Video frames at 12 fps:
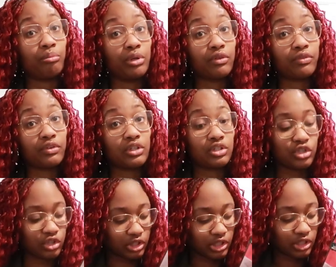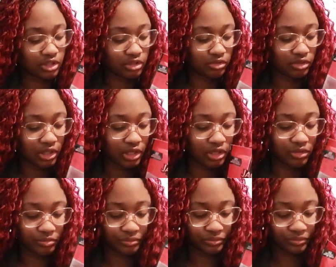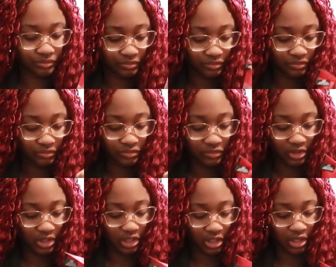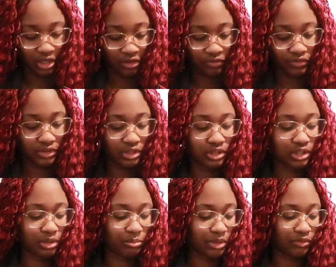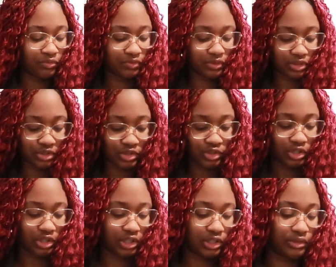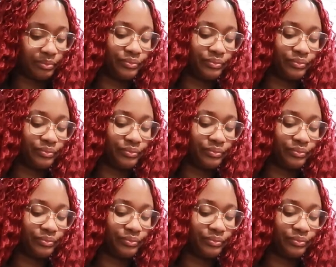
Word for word: with jerky. Okay, gotta have the beef jerky.